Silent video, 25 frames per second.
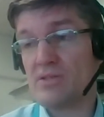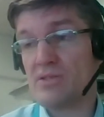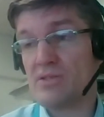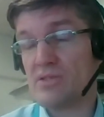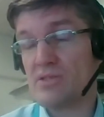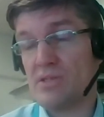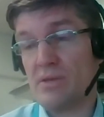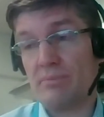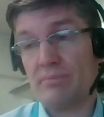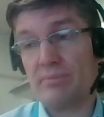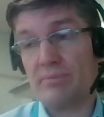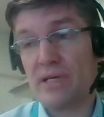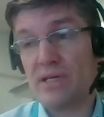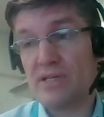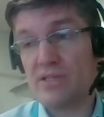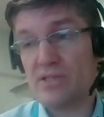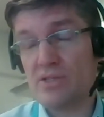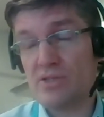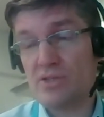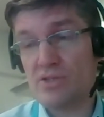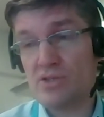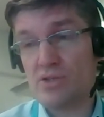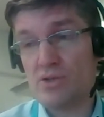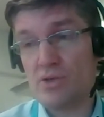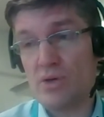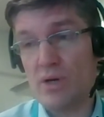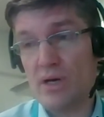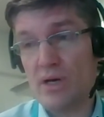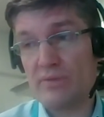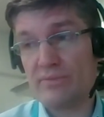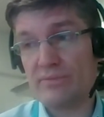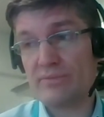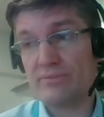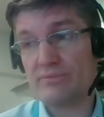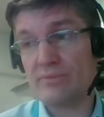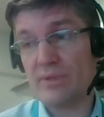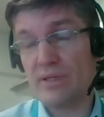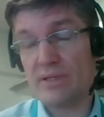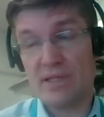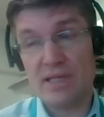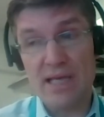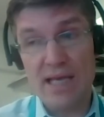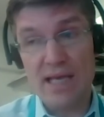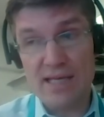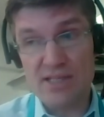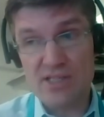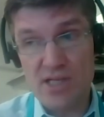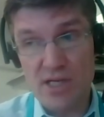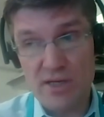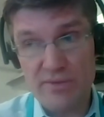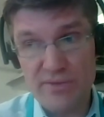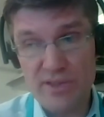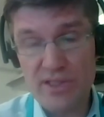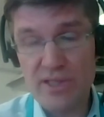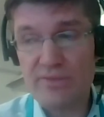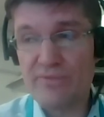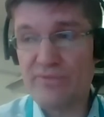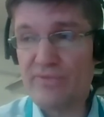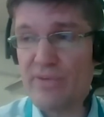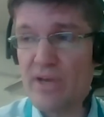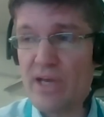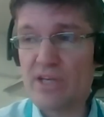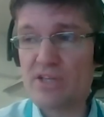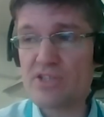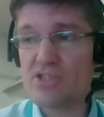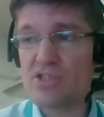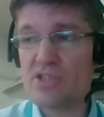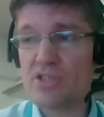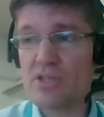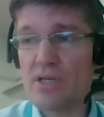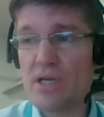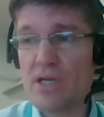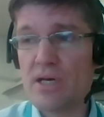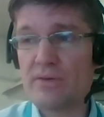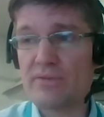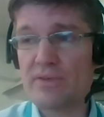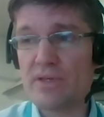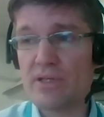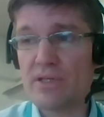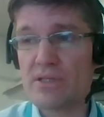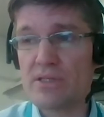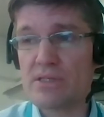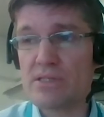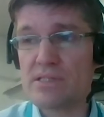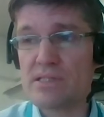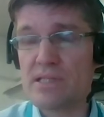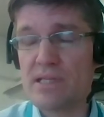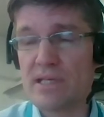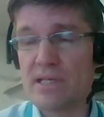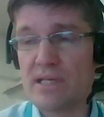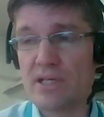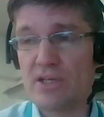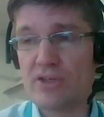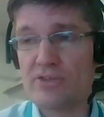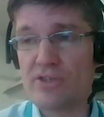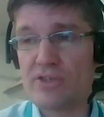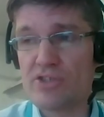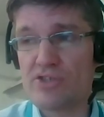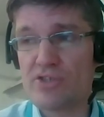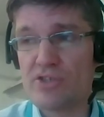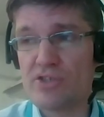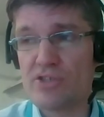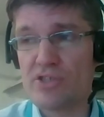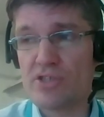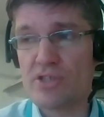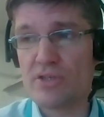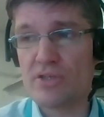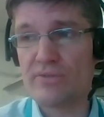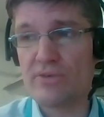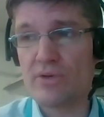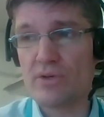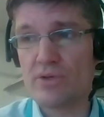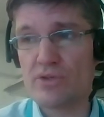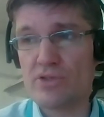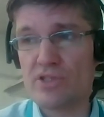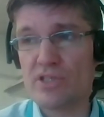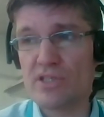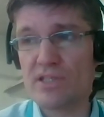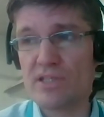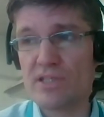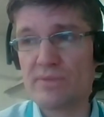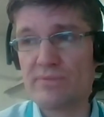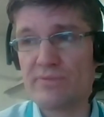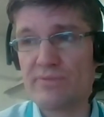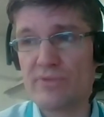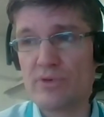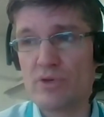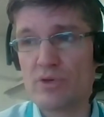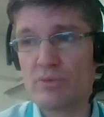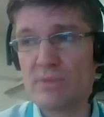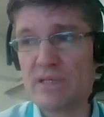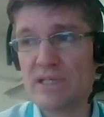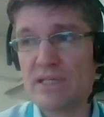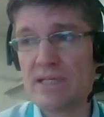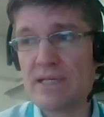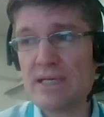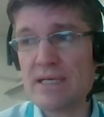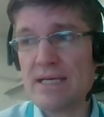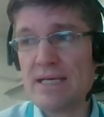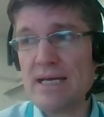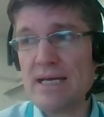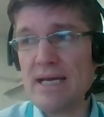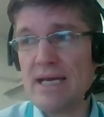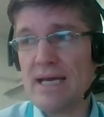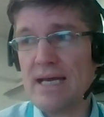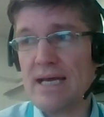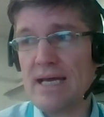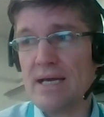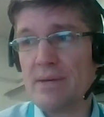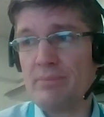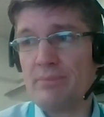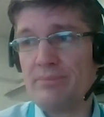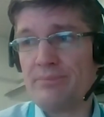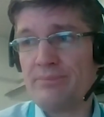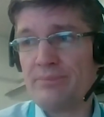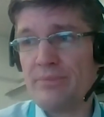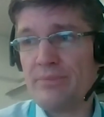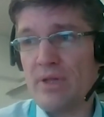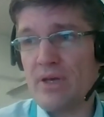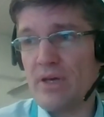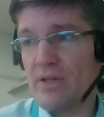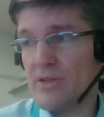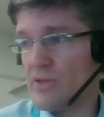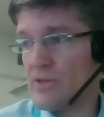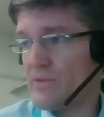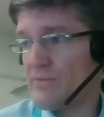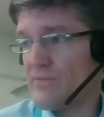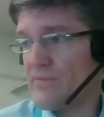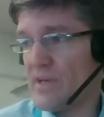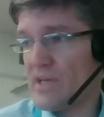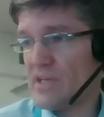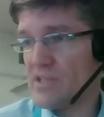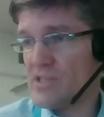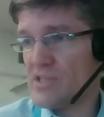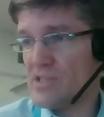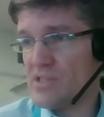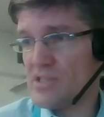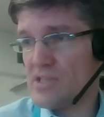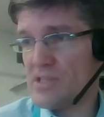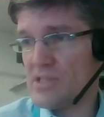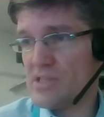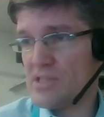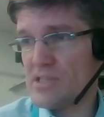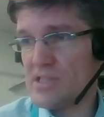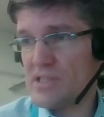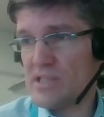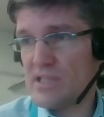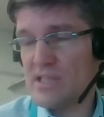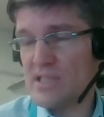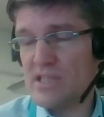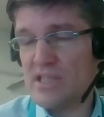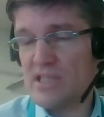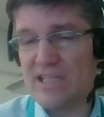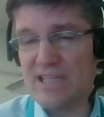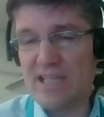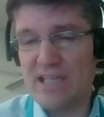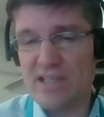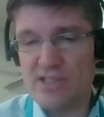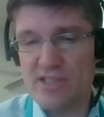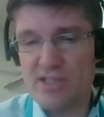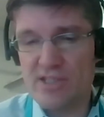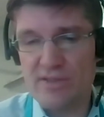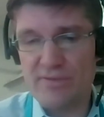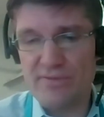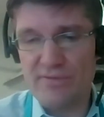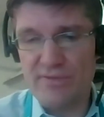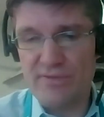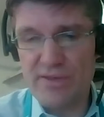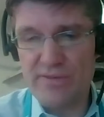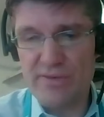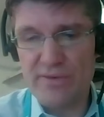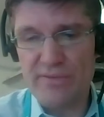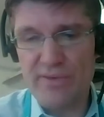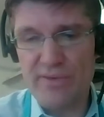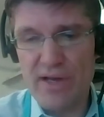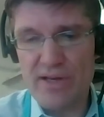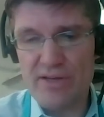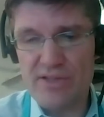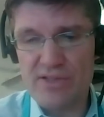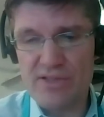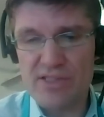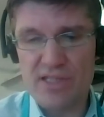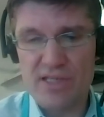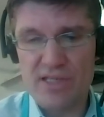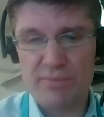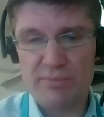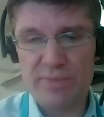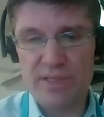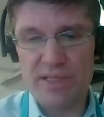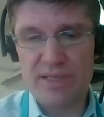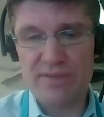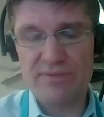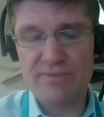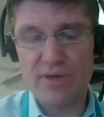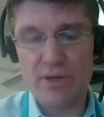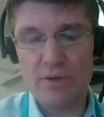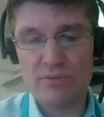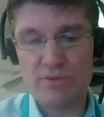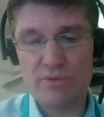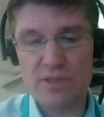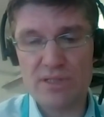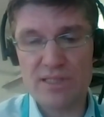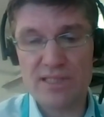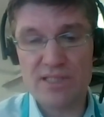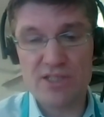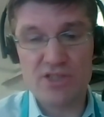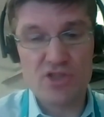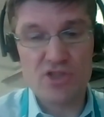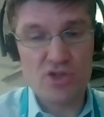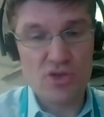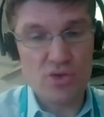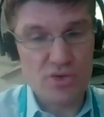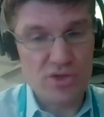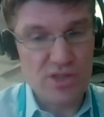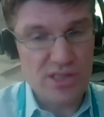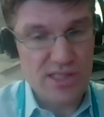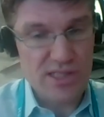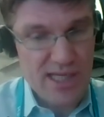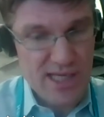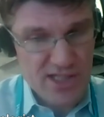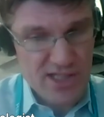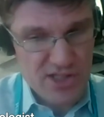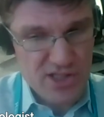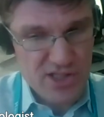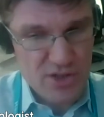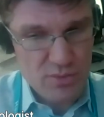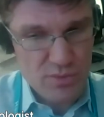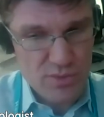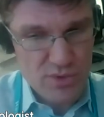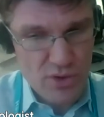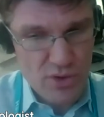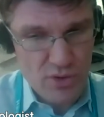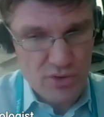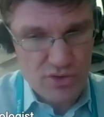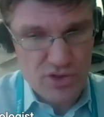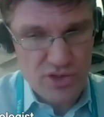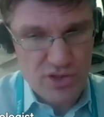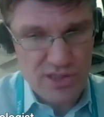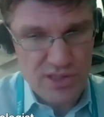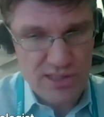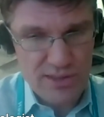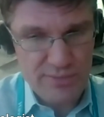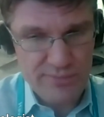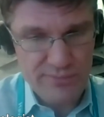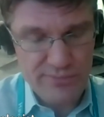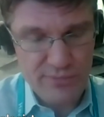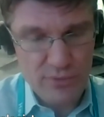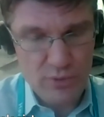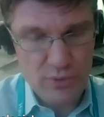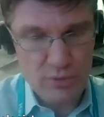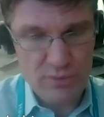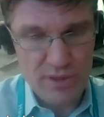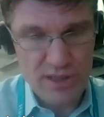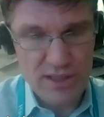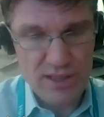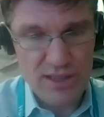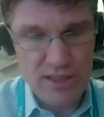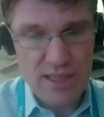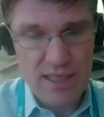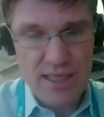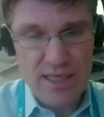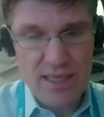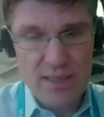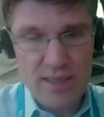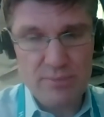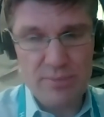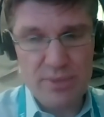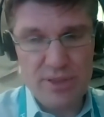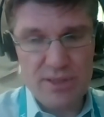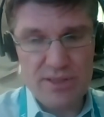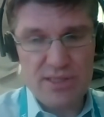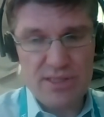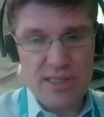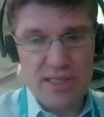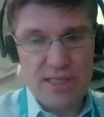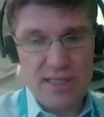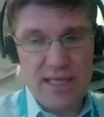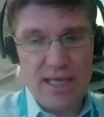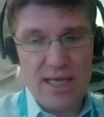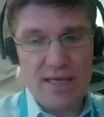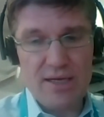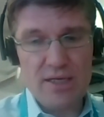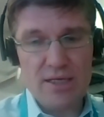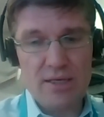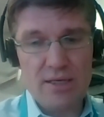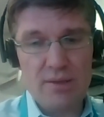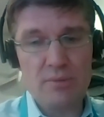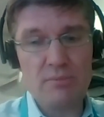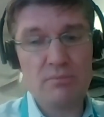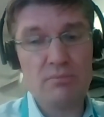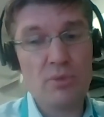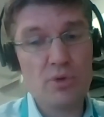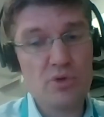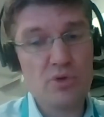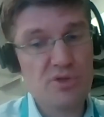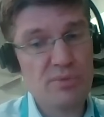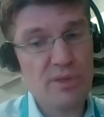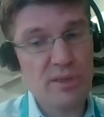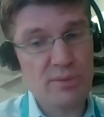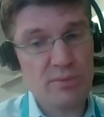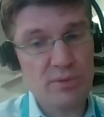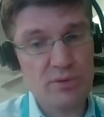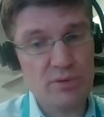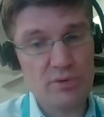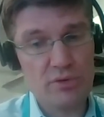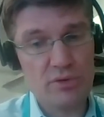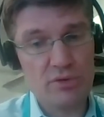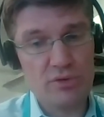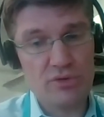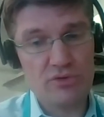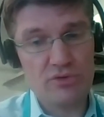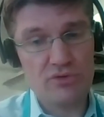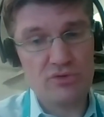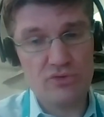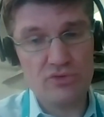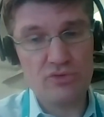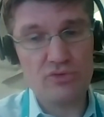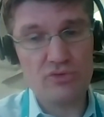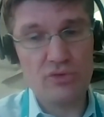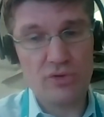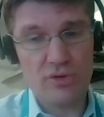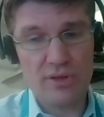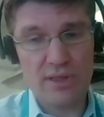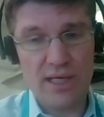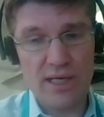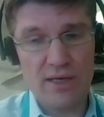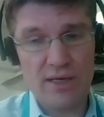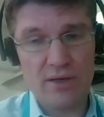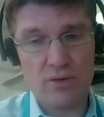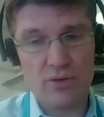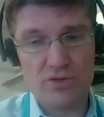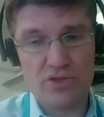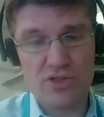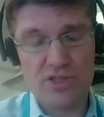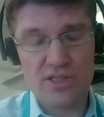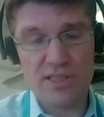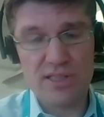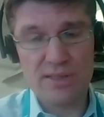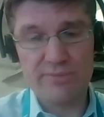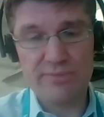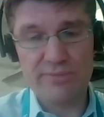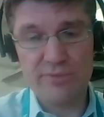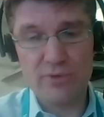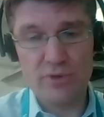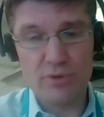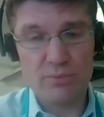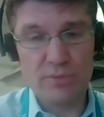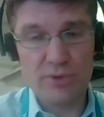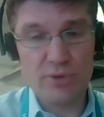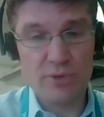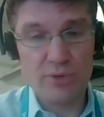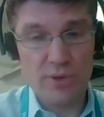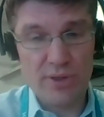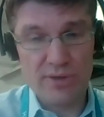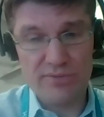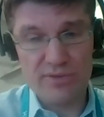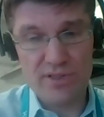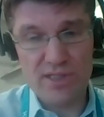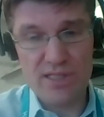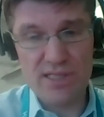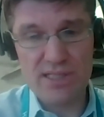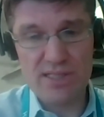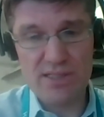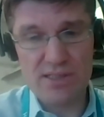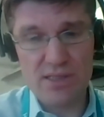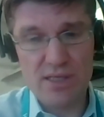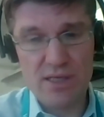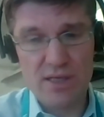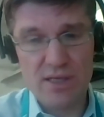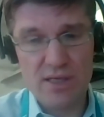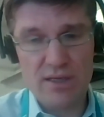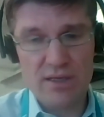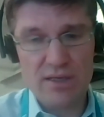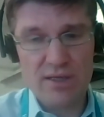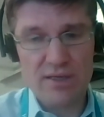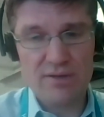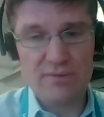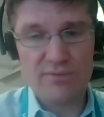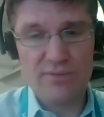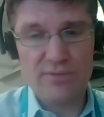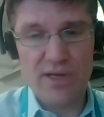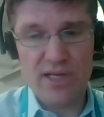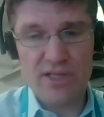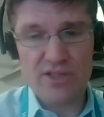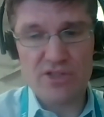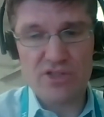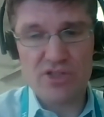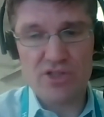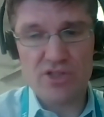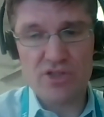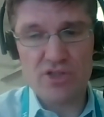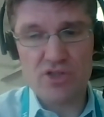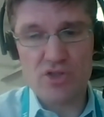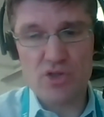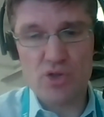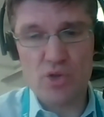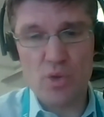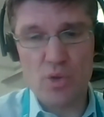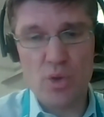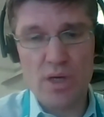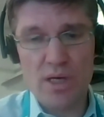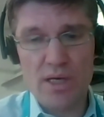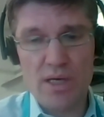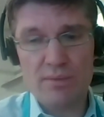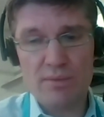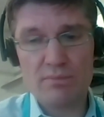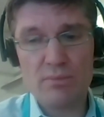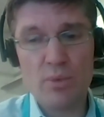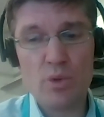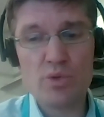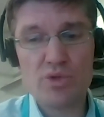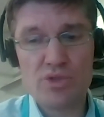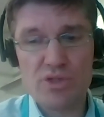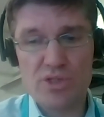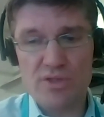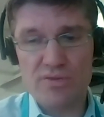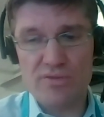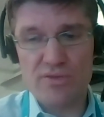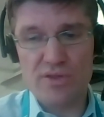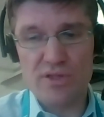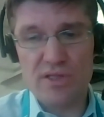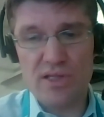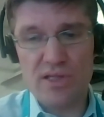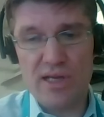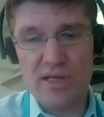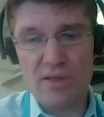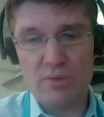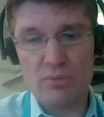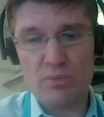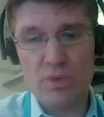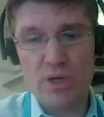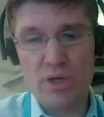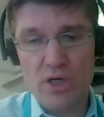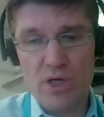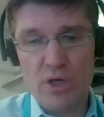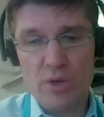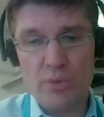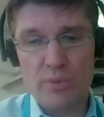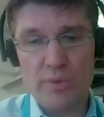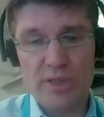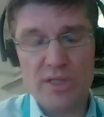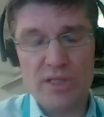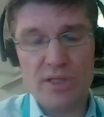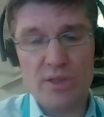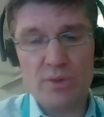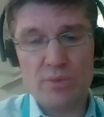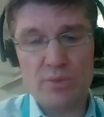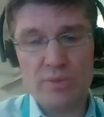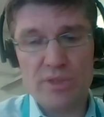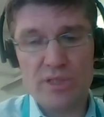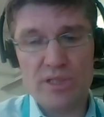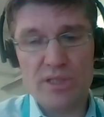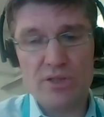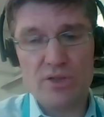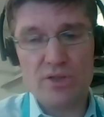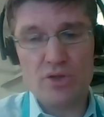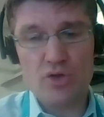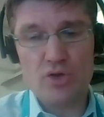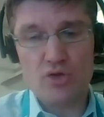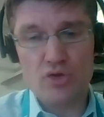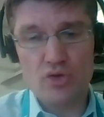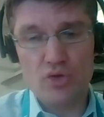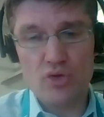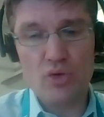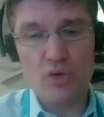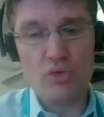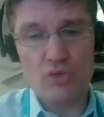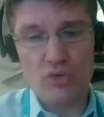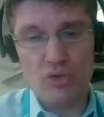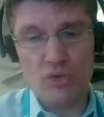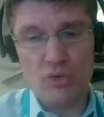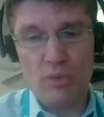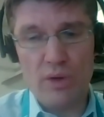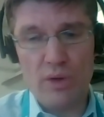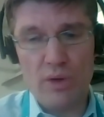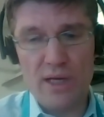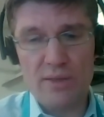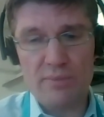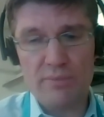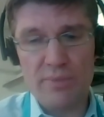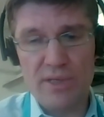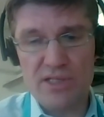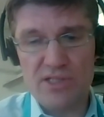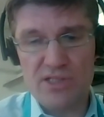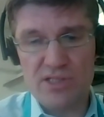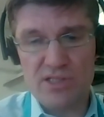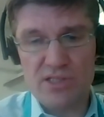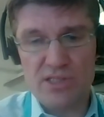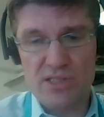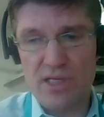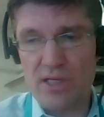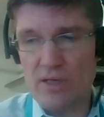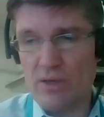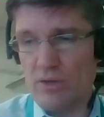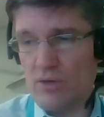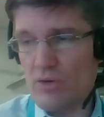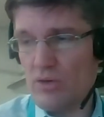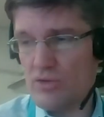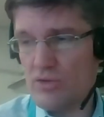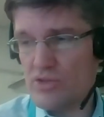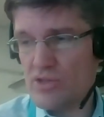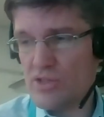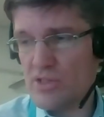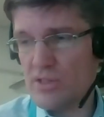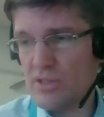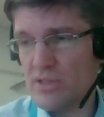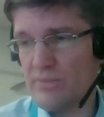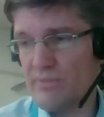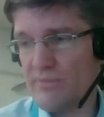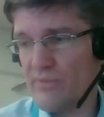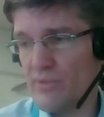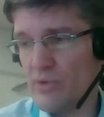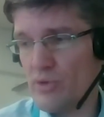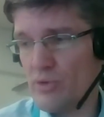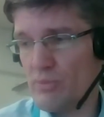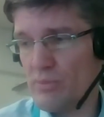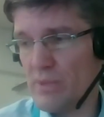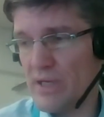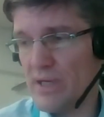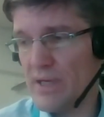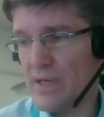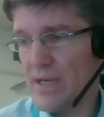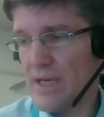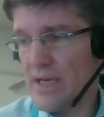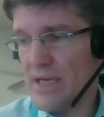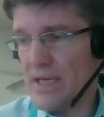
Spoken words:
Some patients who have the HIV infection have a slight increased risk of Hodgkin lymphoma. Other infections, such as the glandular fever virus, can be found in association with Hodgkin lymphoma. But again, most people do not get Hodgkin lymphoma who have these infections. So most of the time, we don't know why patients get Hodgkin lymphoma.